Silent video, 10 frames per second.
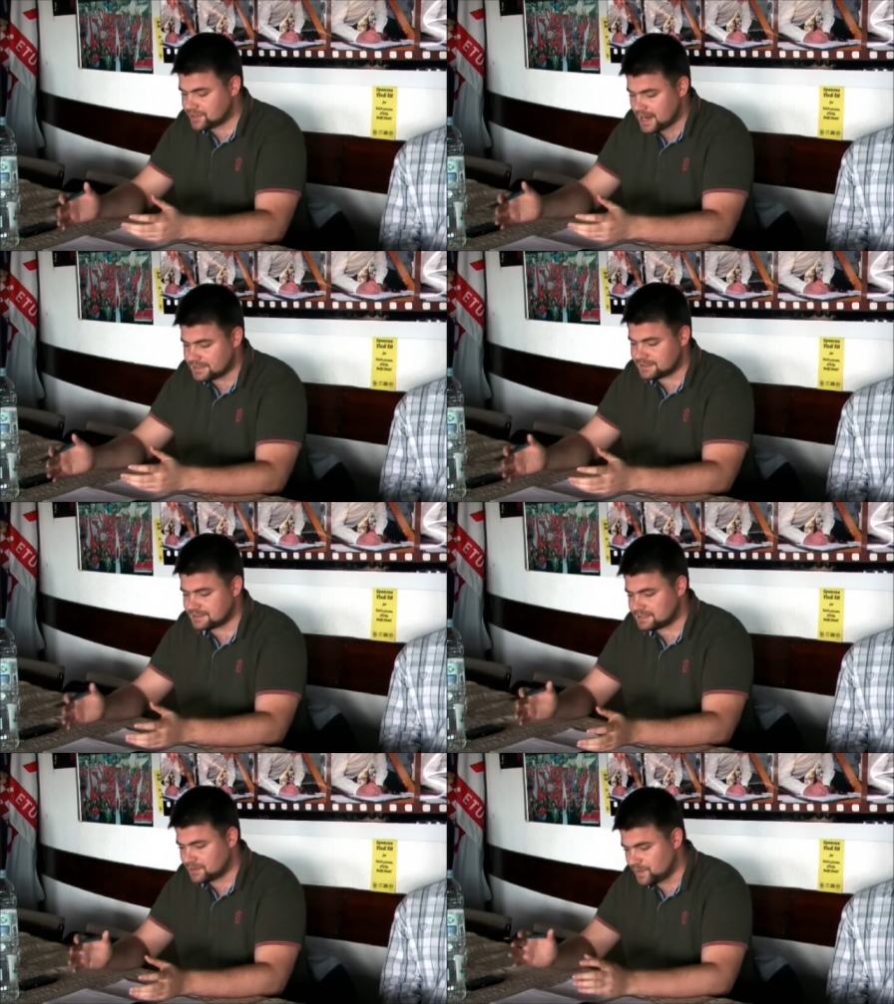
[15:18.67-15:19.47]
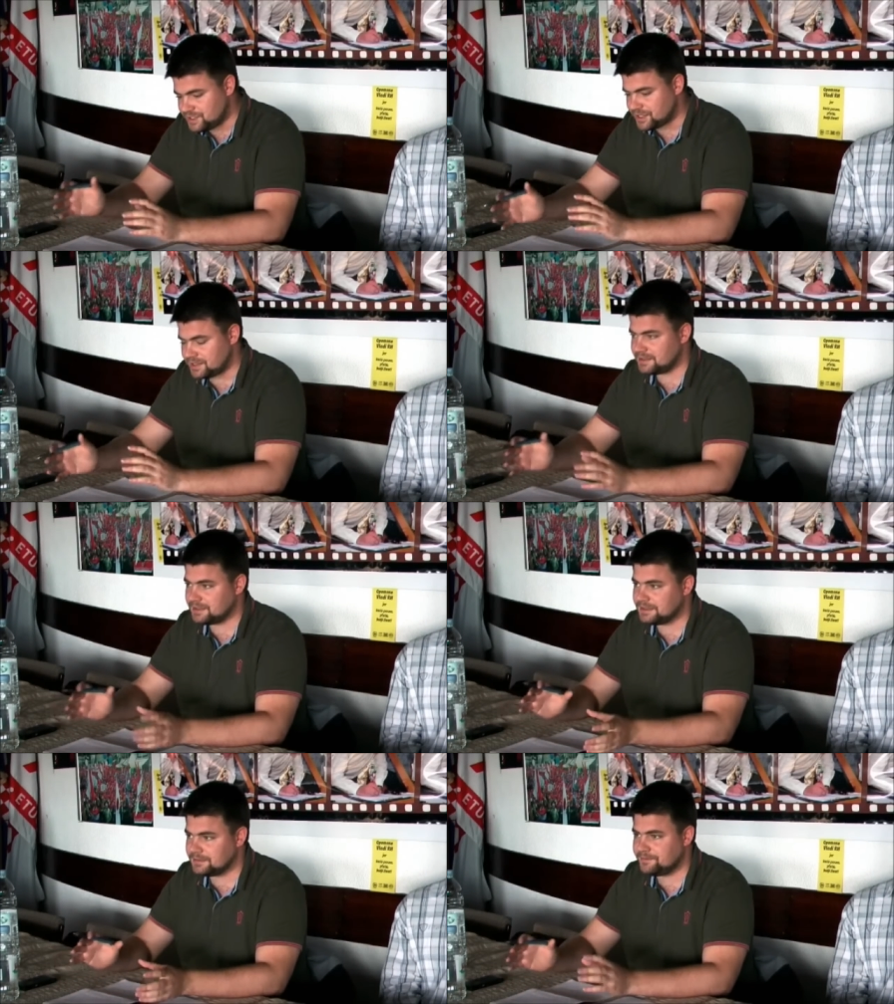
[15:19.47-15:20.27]
crises, which are
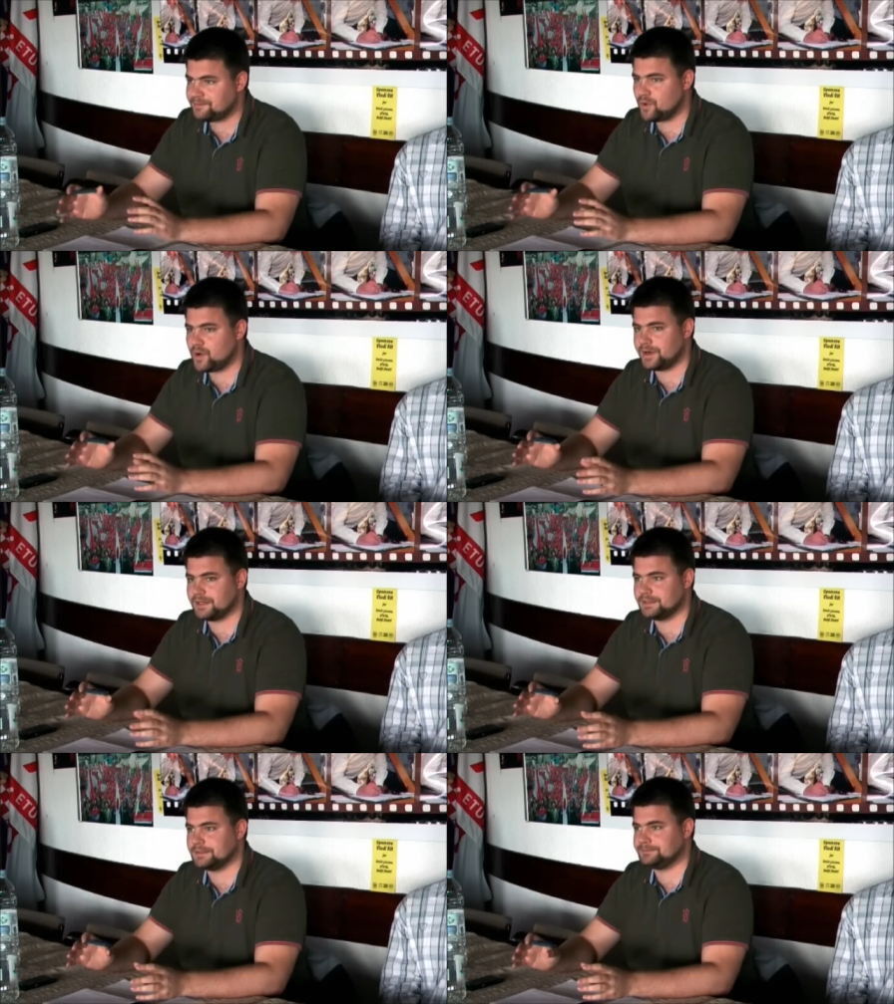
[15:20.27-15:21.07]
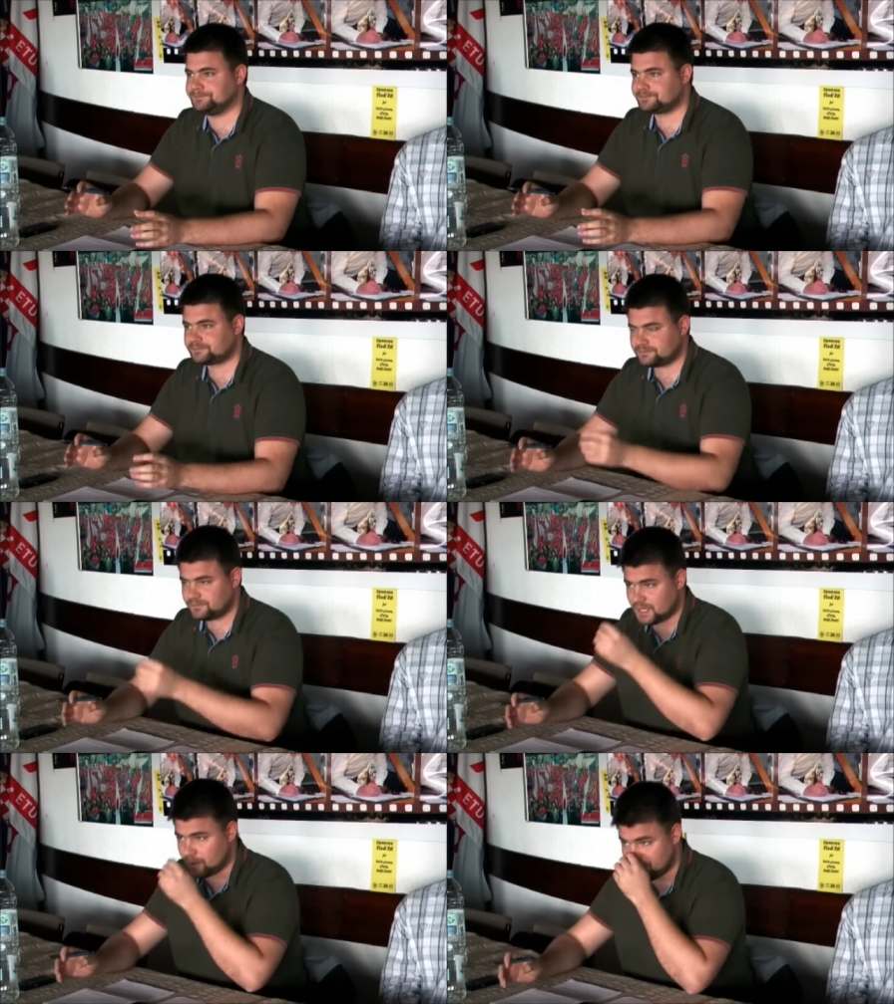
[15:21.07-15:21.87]
uh, more, um,
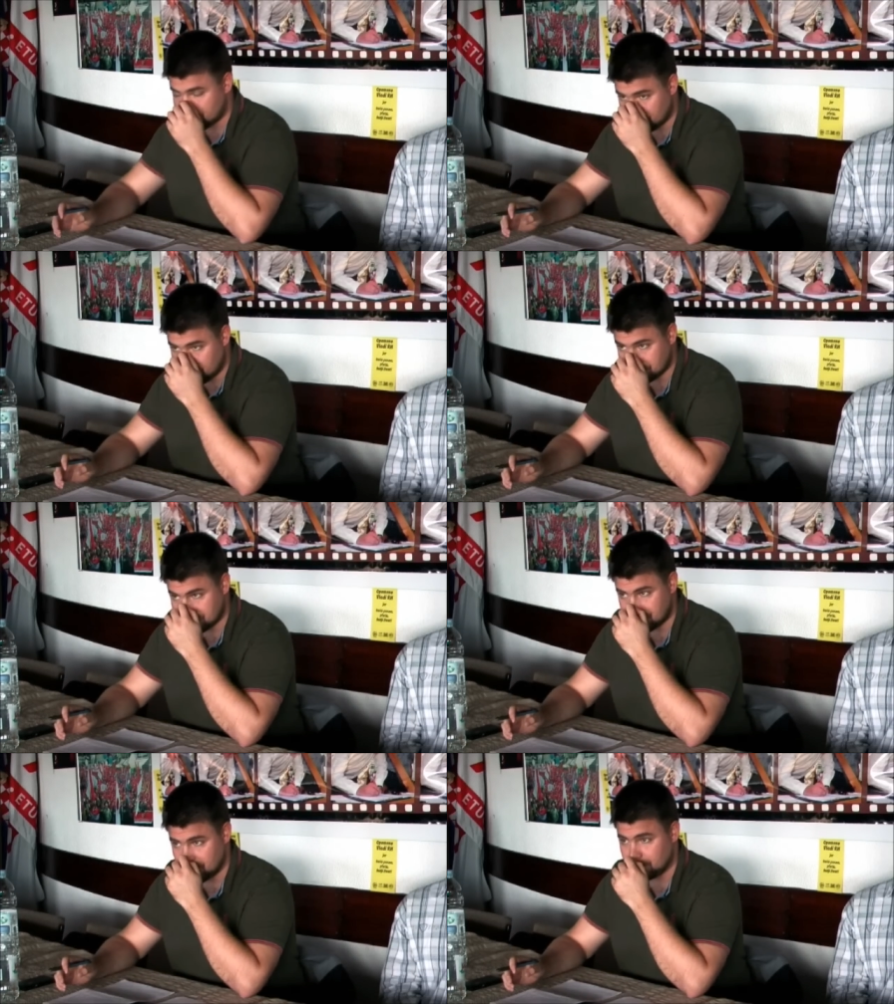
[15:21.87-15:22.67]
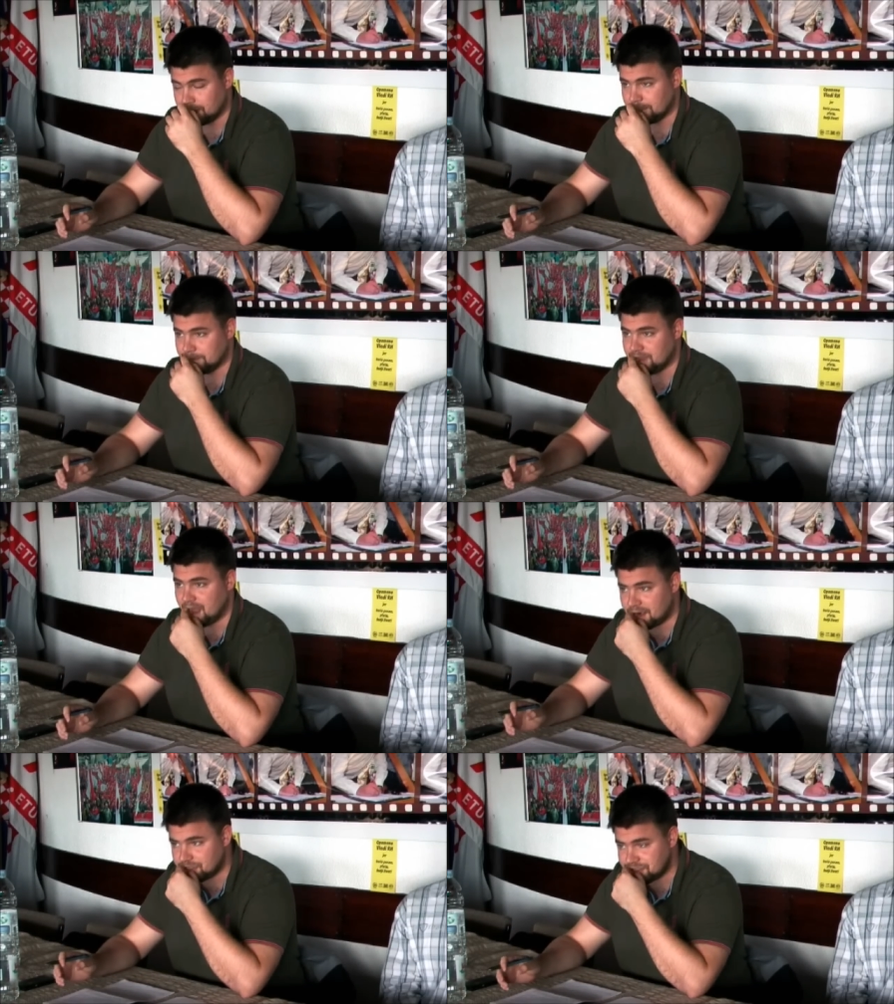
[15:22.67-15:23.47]
which are not so uh,
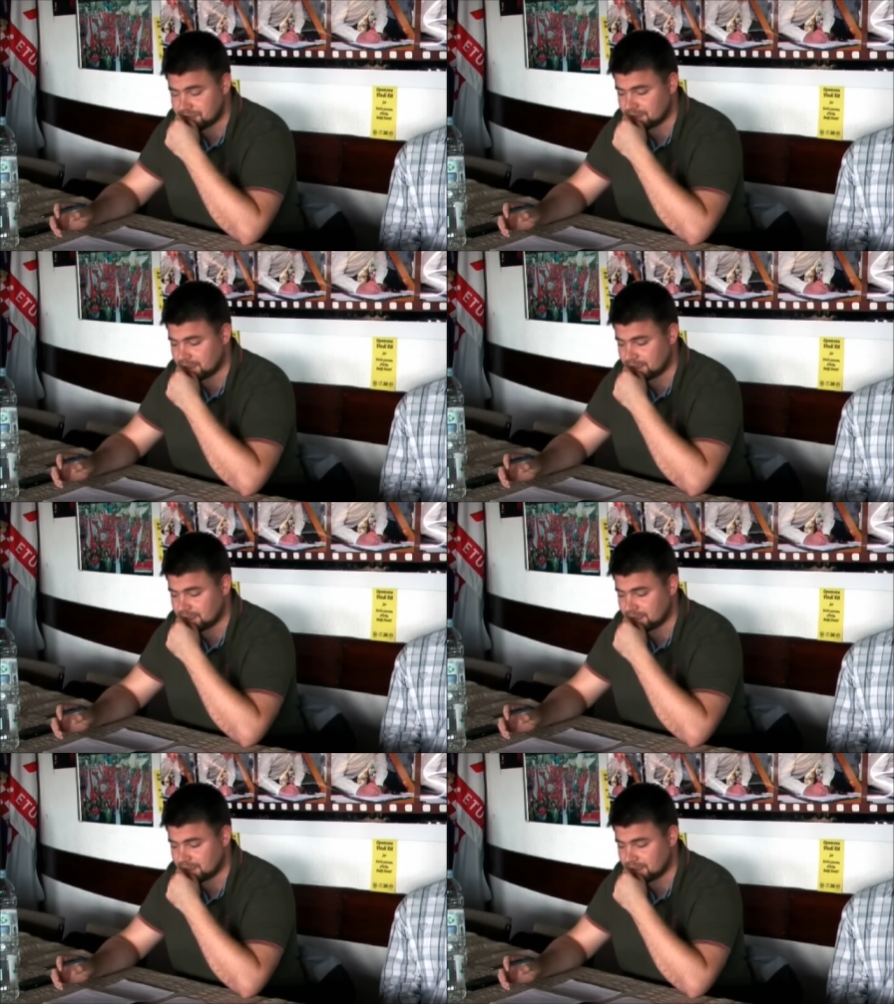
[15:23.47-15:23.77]
harsh,